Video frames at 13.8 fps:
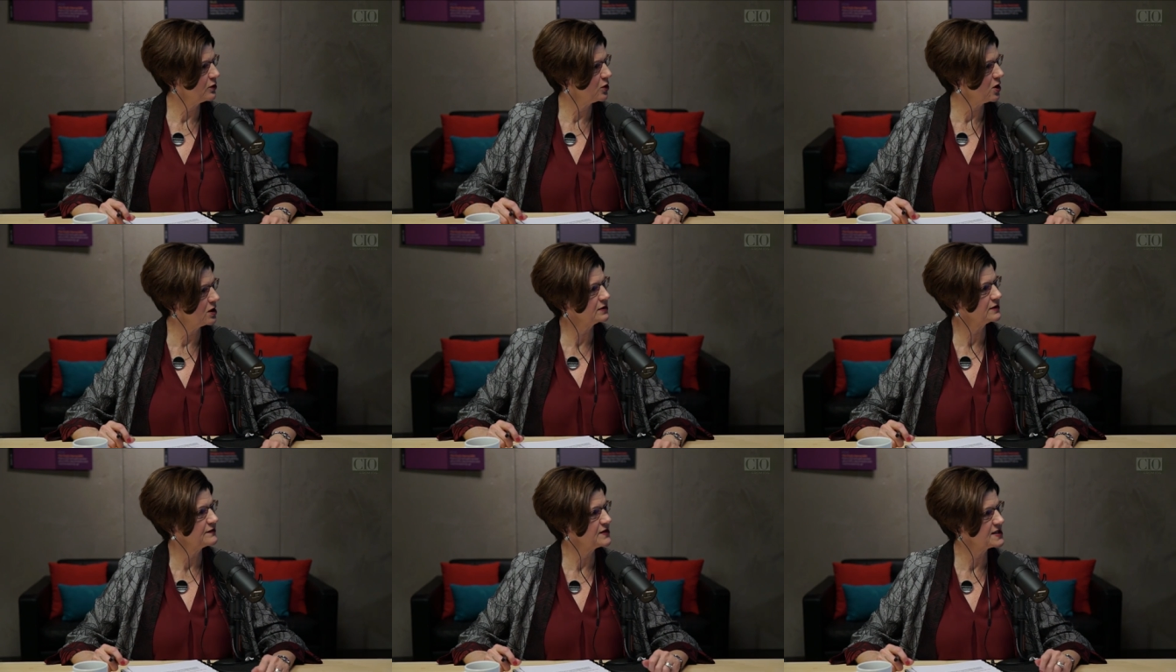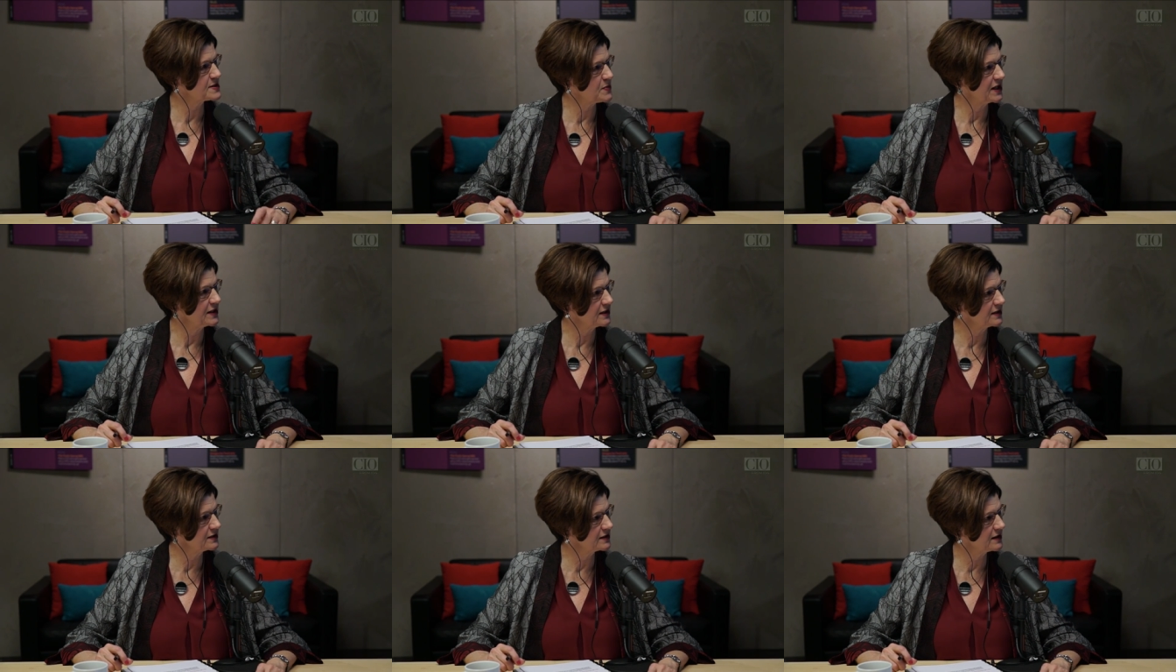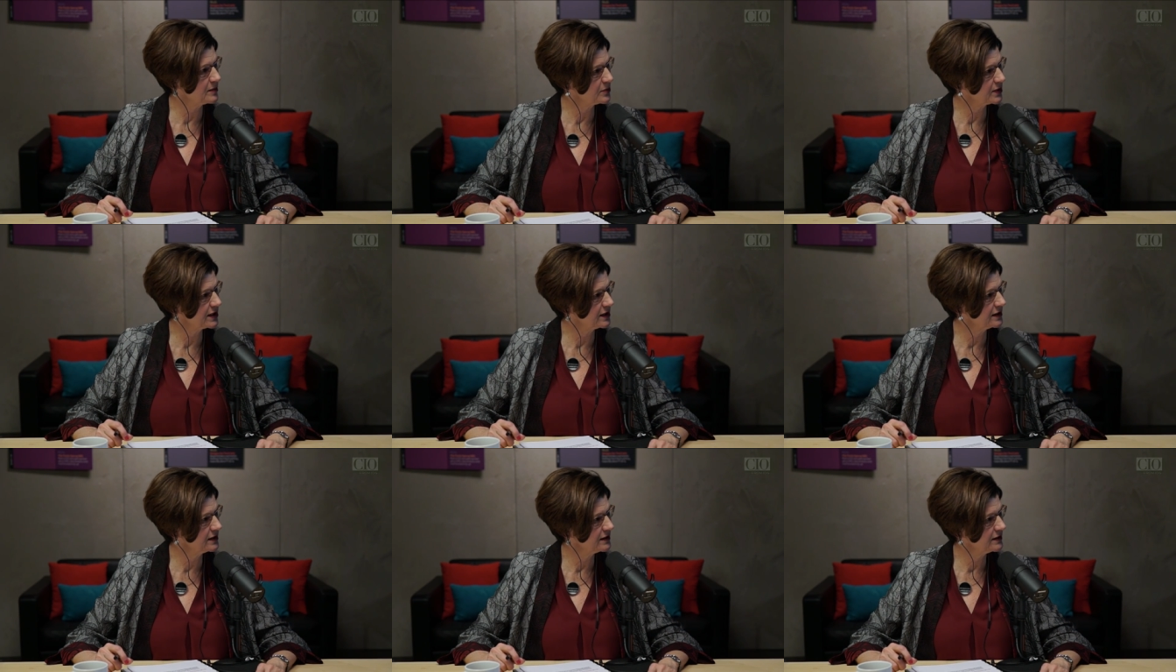all of the spending in the
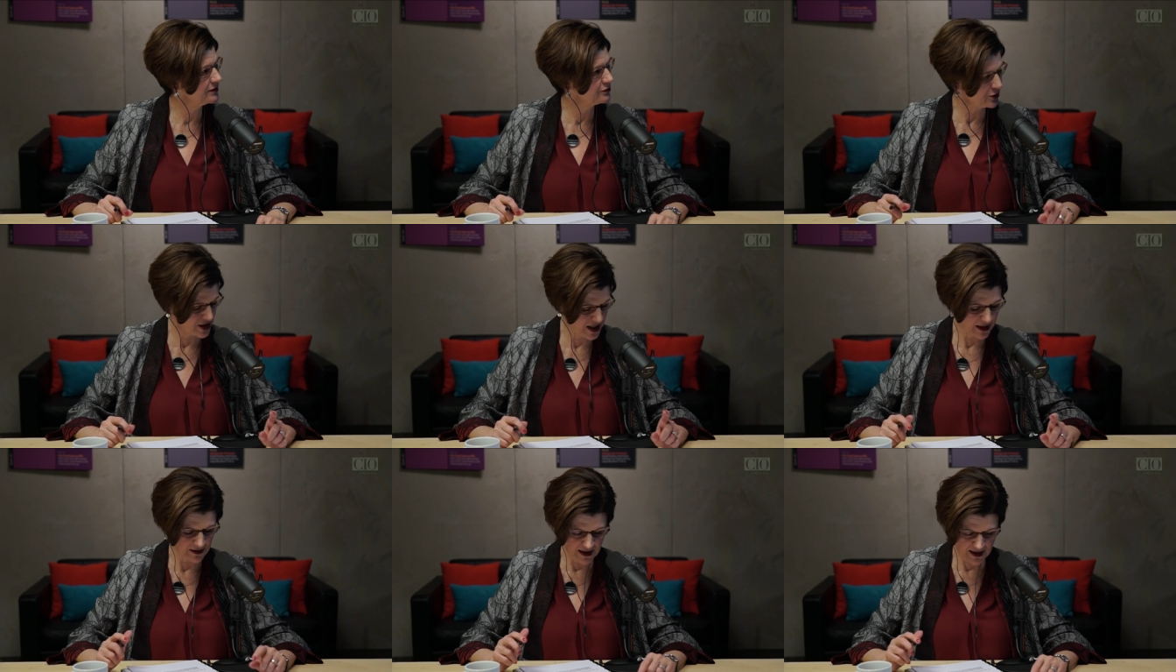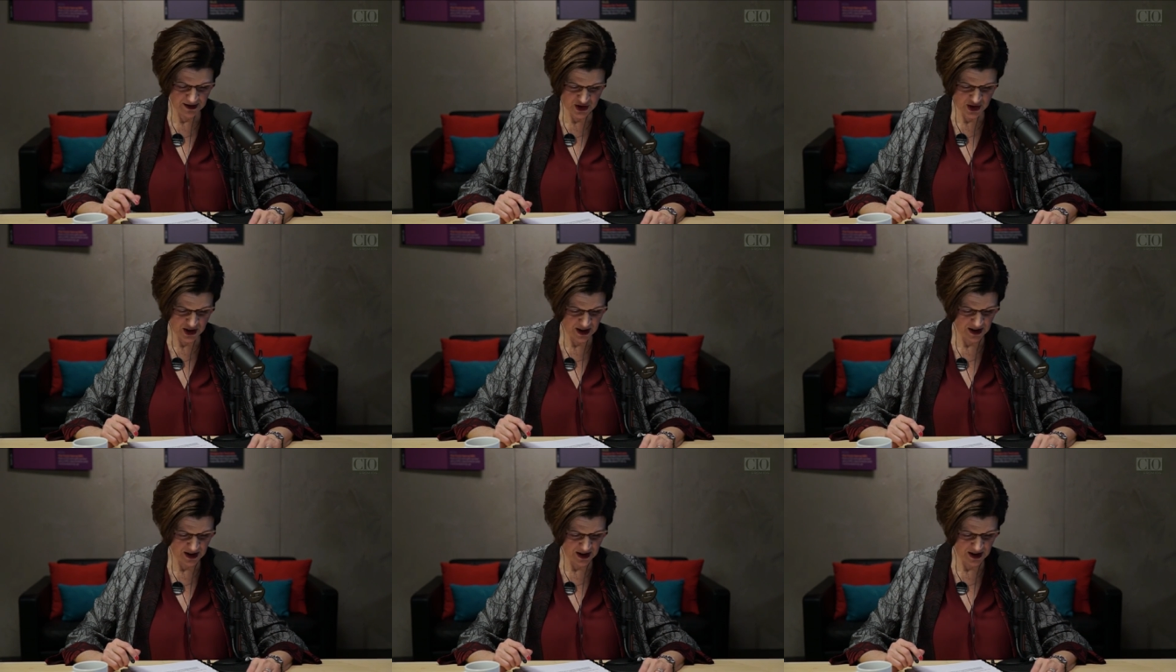company for technology?